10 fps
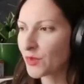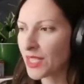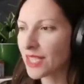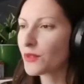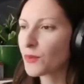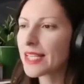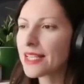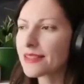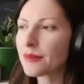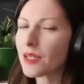We
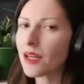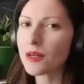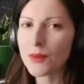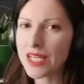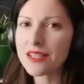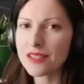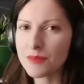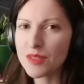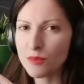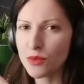need some luck. We need
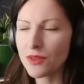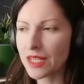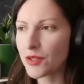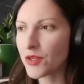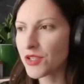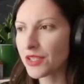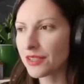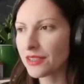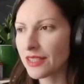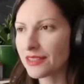some smooth energy
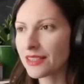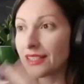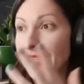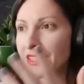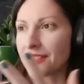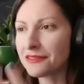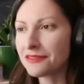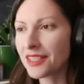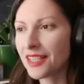in the collective.